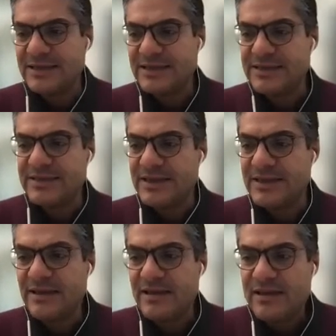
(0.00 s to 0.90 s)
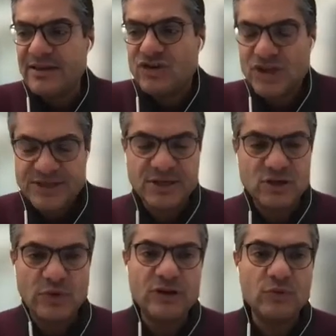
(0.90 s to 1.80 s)
listed just in
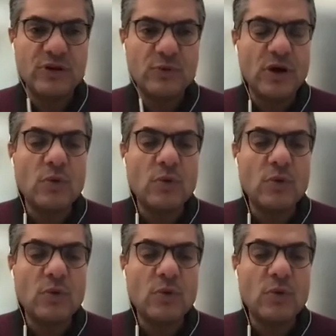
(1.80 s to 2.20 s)
2021?